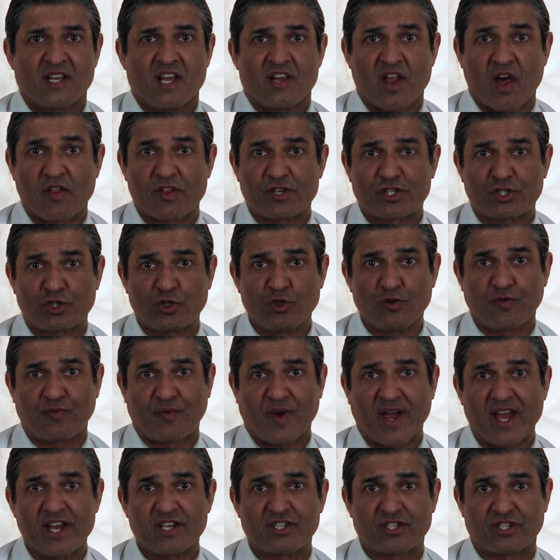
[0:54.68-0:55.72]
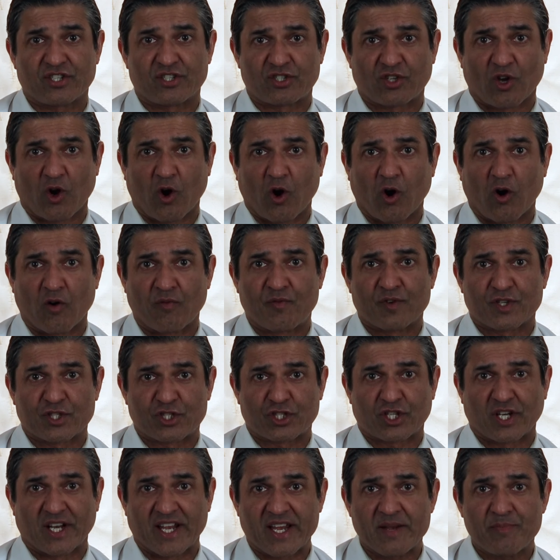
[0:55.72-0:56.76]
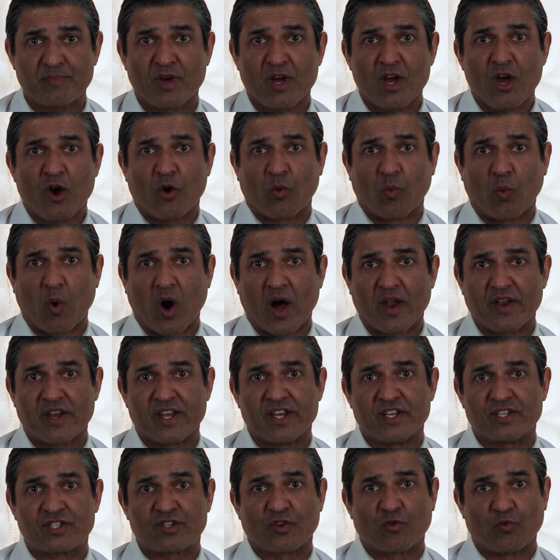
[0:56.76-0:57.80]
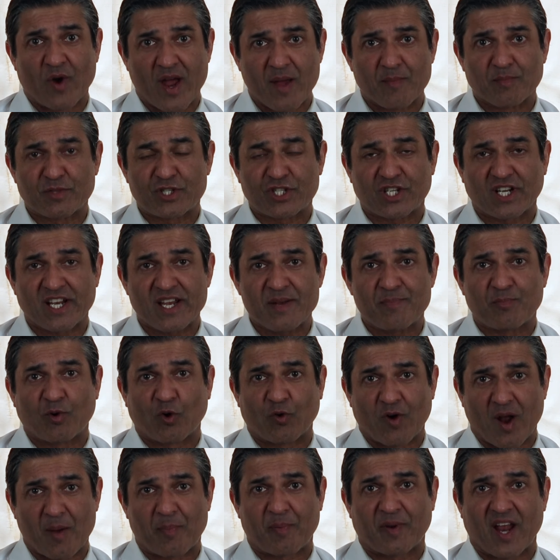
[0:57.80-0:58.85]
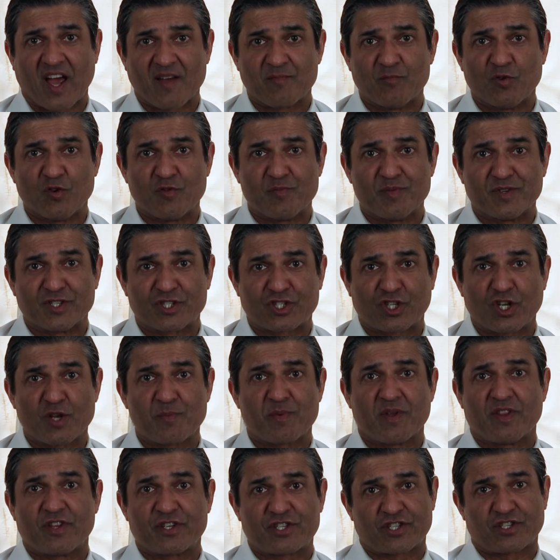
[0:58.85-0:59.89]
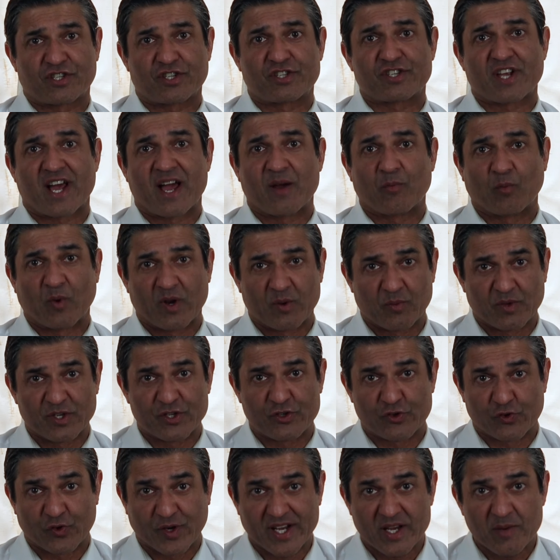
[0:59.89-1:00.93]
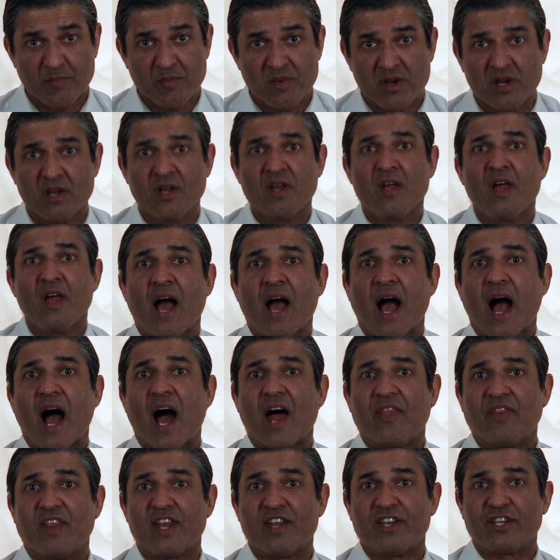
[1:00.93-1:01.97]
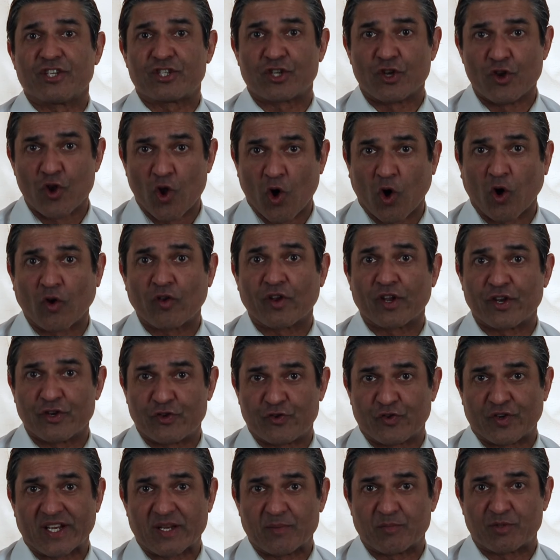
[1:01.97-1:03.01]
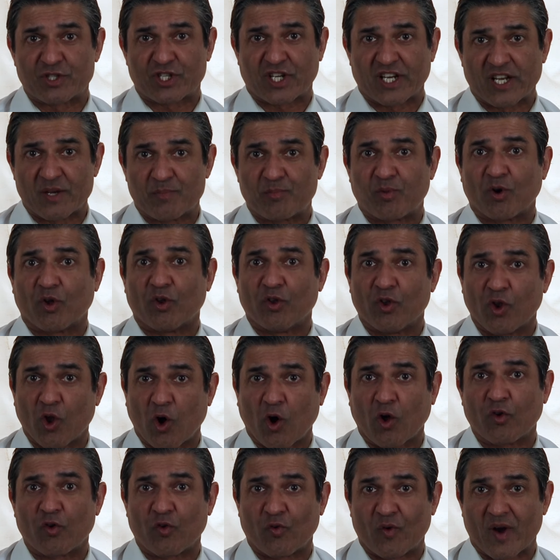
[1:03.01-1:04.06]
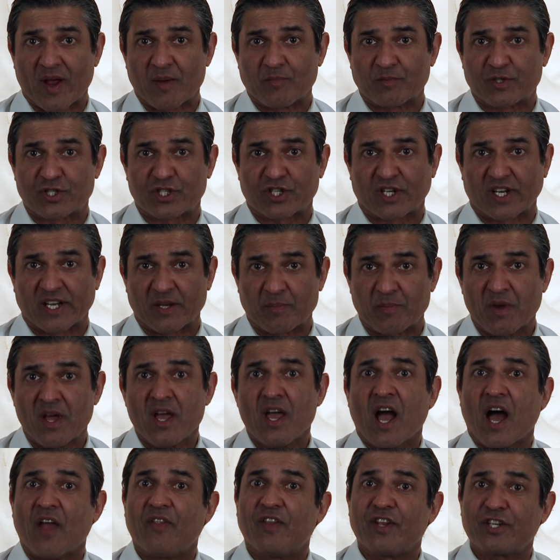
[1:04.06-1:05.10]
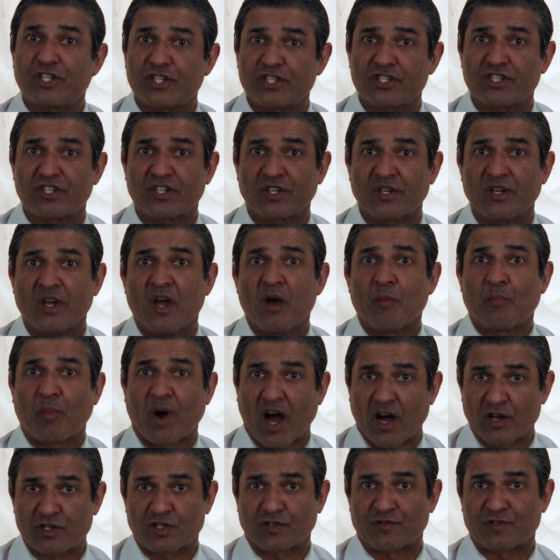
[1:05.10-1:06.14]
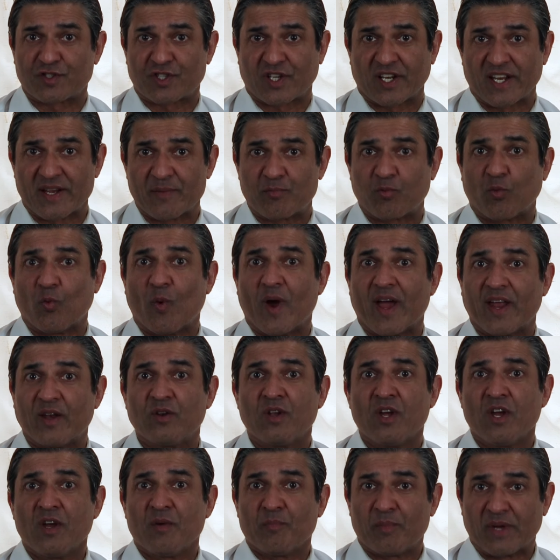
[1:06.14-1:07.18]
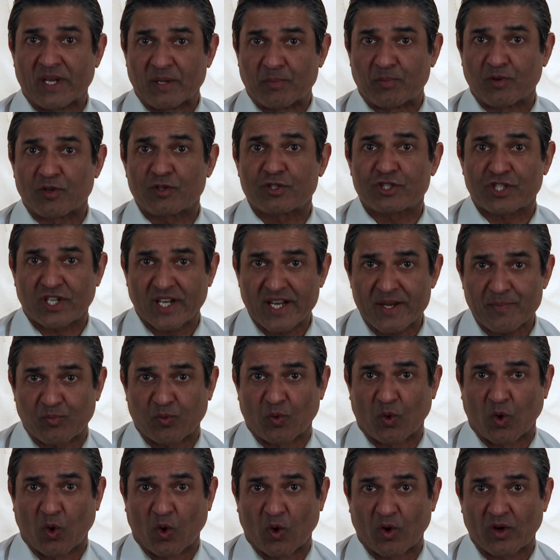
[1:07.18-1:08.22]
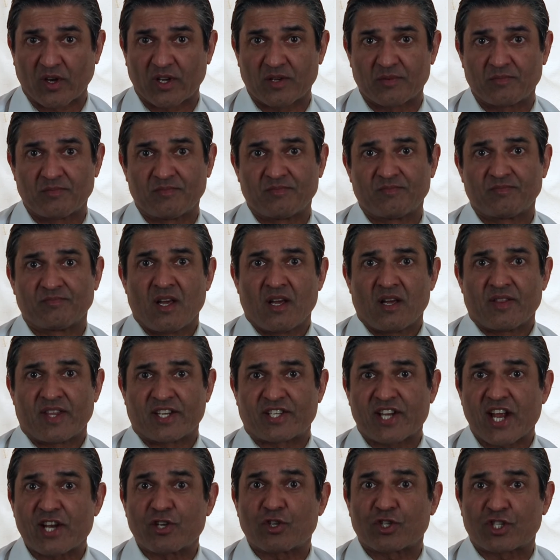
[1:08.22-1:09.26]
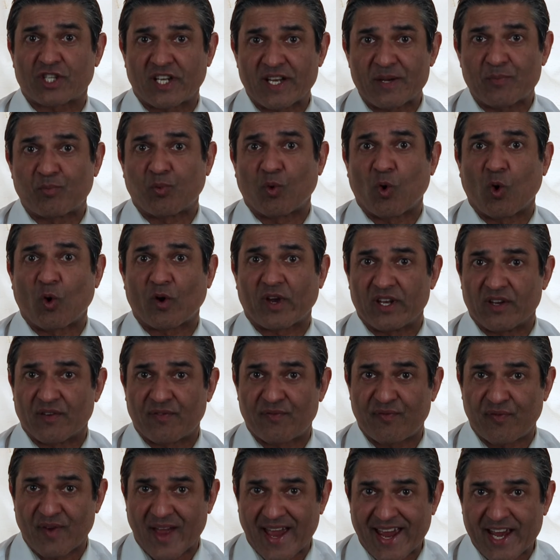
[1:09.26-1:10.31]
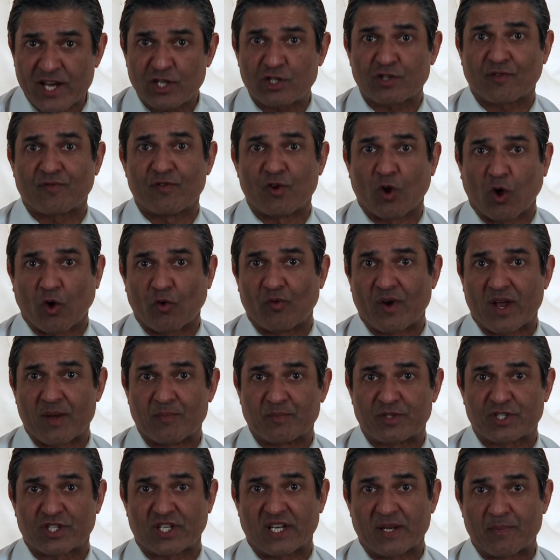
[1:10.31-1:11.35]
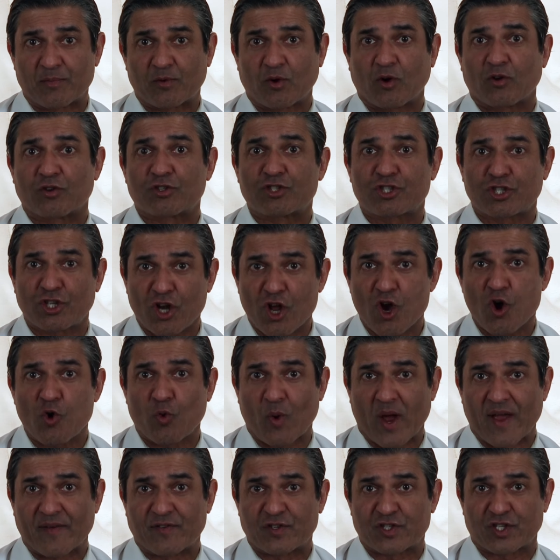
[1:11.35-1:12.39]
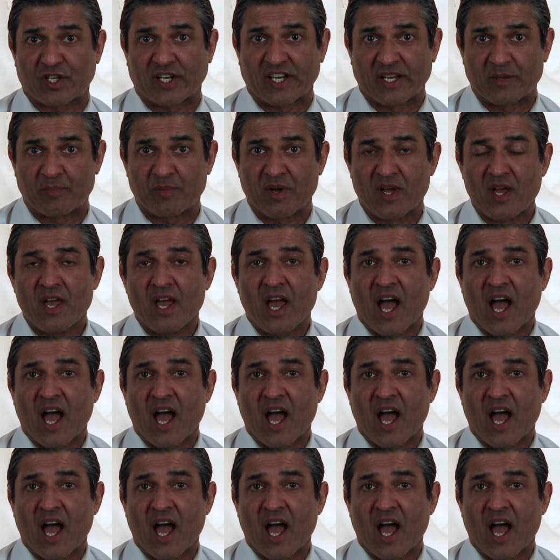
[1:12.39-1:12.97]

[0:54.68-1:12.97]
Now, there's 2 phases of sleep. One is REM sleep, or rapid eye movement sleep, and this is the time when we dream. And then there's non-dream sleep, or non-REM sleep. And this is the part of sleep when people sleepwalk. They tend to sleepwalk in a phase of non-REM sleep called slow wave sleep.